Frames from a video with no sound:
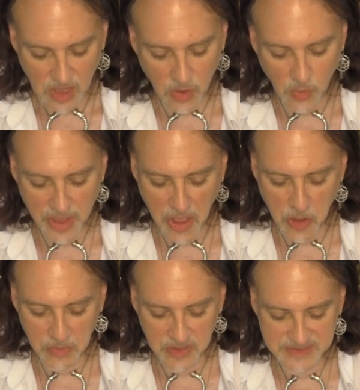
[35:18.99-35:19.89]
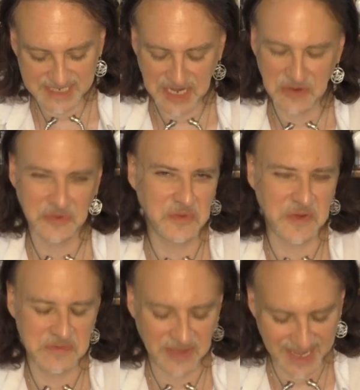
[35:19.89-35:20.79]
Oh, we almost hit it. We're
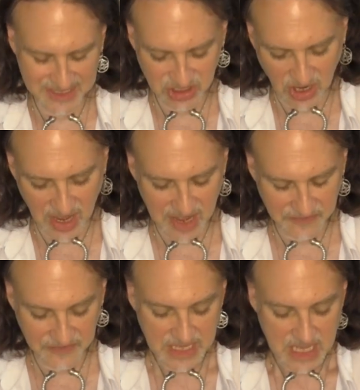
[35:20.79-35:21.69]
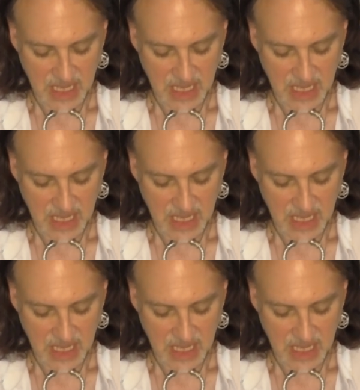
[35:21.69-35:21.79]
one page off.